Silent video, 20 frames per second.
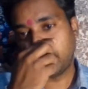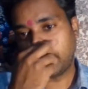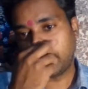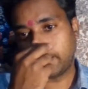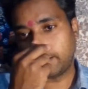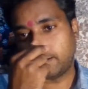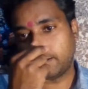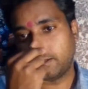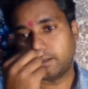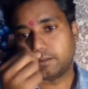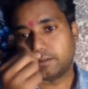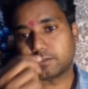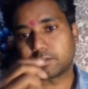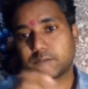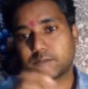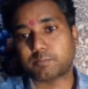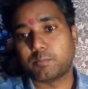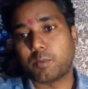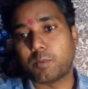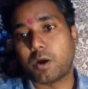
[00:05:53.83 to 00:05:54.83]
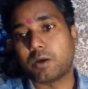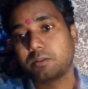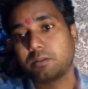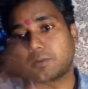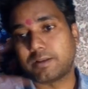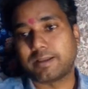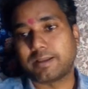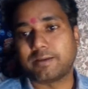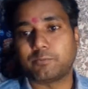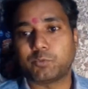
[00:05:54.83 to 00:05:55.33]
in some
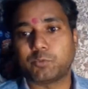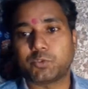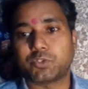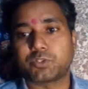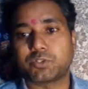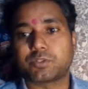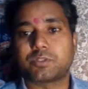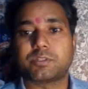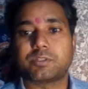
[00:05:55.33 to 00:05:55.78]
other languages.